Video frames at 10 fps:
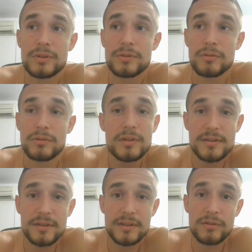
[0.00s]
want to look a
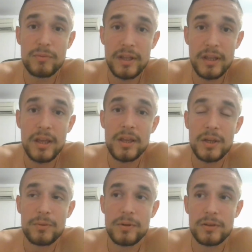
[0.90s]
certain way,
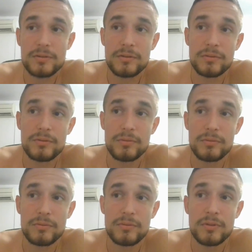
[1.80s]
or also
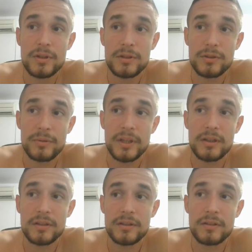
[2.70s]
doing
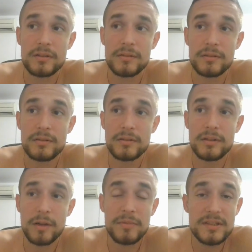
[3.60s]

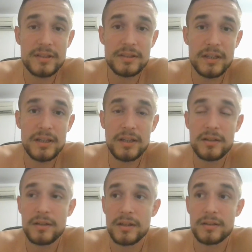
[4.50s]
arm wrestling training
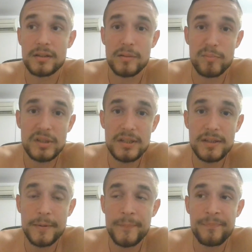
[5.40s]
and
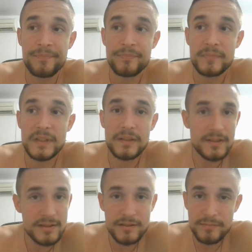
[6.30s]
competing, then
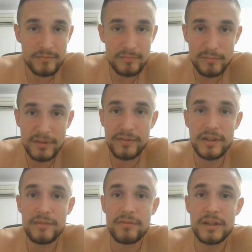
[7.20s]
that's
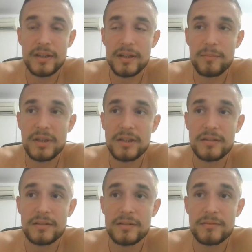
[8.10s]
perfectly fine. I mean,
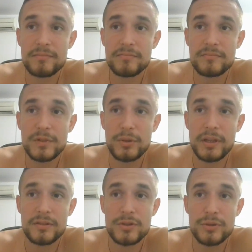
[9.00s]
you
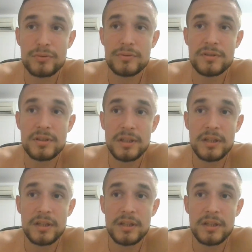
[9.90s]
can choose